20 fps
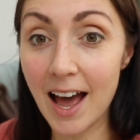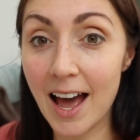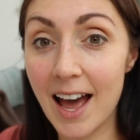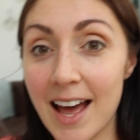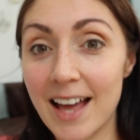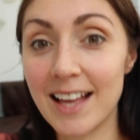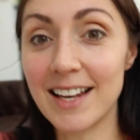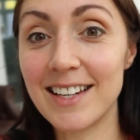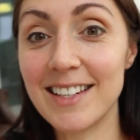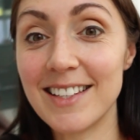
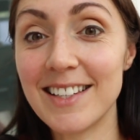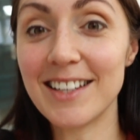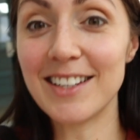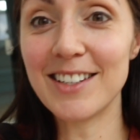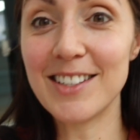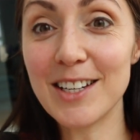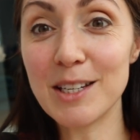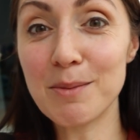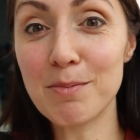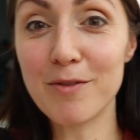And
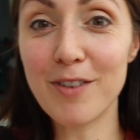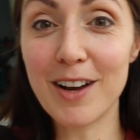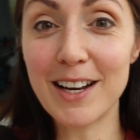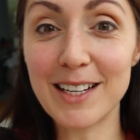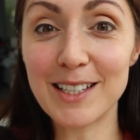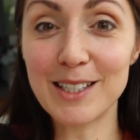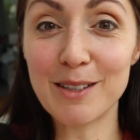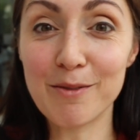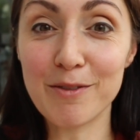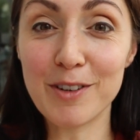just
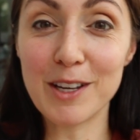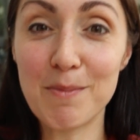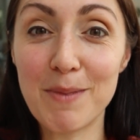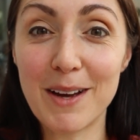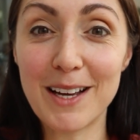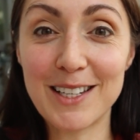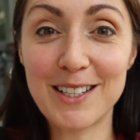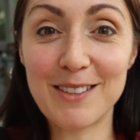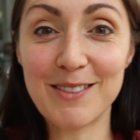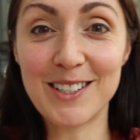providing some
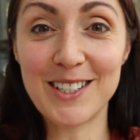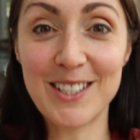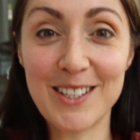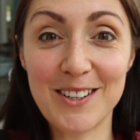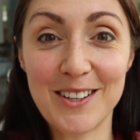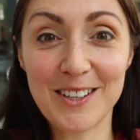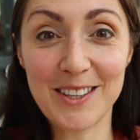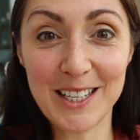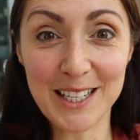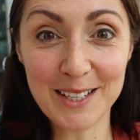feedback to a
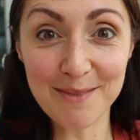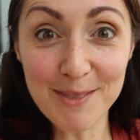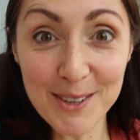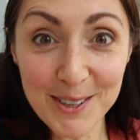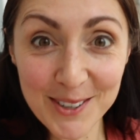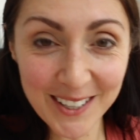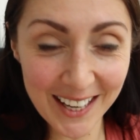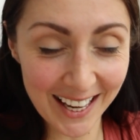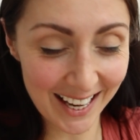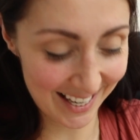student this
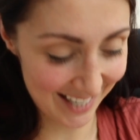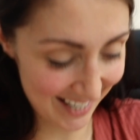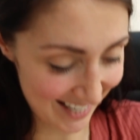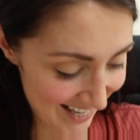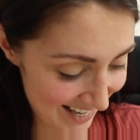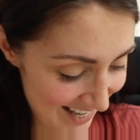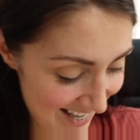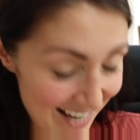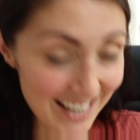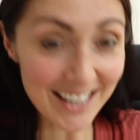morning...
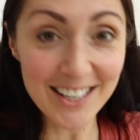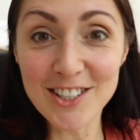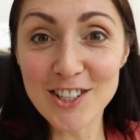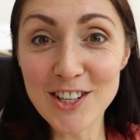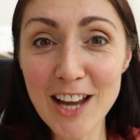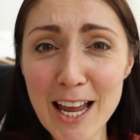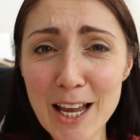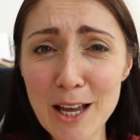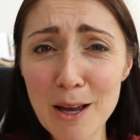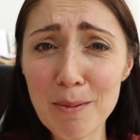
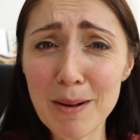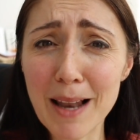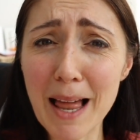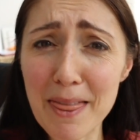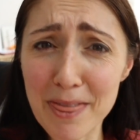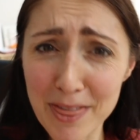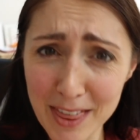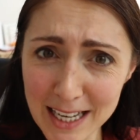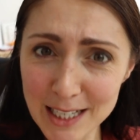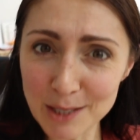Jacob,
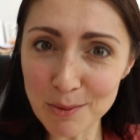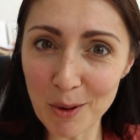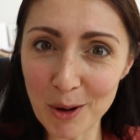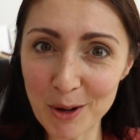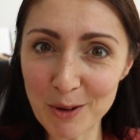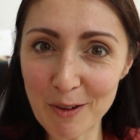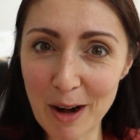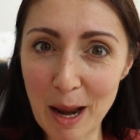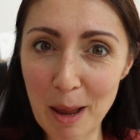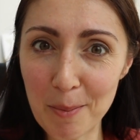let this one
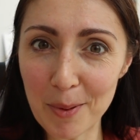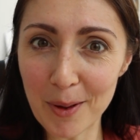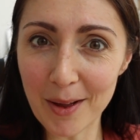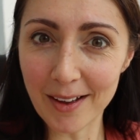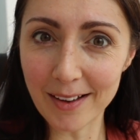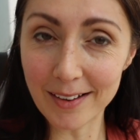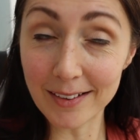rip.